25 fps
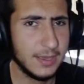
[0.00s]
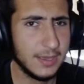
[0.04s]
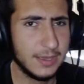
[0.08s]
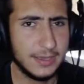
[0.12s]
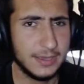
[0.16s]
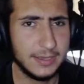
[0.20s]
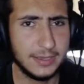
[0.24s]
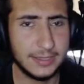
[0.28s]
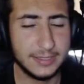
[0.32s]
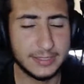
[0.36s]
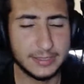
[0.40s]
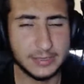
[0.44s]

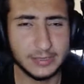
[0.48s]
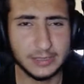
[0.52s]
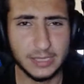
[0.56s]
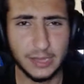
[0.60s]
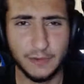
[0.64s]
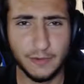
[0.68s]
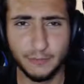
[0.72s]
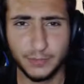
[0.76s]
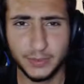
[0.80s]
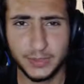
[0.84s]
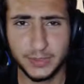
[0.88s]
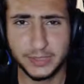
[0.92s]
His
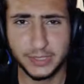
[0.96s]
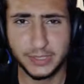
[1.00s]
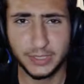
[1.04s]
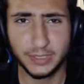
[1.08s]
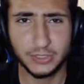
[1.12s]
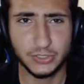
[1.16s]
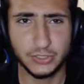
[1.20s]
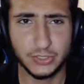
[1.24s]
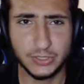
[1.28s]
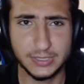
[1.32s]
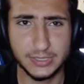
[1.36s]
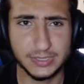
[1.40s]
save percentage,
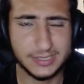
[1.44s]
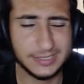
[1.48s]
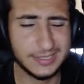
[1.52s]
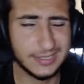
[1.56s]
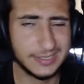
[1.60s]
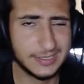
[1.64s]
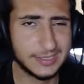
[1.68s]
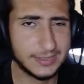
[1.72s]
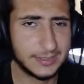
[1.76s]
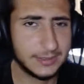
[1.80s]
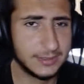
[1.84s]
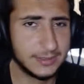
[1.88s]
his
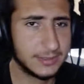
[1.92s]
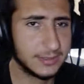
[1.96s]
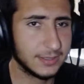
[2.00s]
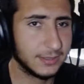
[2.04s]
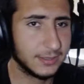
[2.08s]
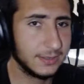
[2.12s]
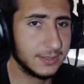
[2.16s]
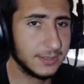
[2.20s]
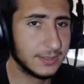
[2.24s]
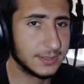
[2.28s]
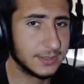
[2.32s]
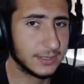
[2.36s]

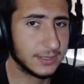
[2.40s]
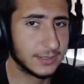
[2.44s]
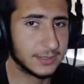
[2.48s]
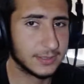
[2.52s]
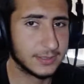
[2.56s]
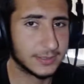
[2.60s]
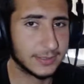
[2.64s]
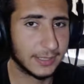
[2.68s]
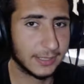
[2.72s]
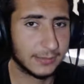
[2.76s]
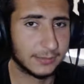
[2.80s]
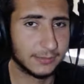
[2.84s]
statistics is
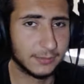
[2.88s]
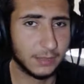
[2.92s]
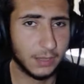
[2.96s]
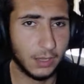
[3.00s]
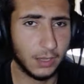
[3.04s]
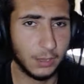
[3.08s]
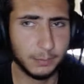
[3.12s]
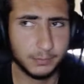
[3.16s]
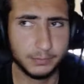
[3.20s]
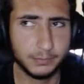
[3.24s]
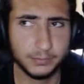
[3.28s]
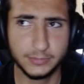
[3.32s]
like
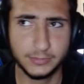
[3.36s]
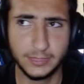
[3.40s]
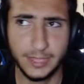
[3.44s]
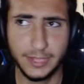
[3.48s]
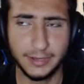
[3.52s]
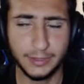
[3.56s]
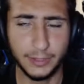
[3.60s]
top 10,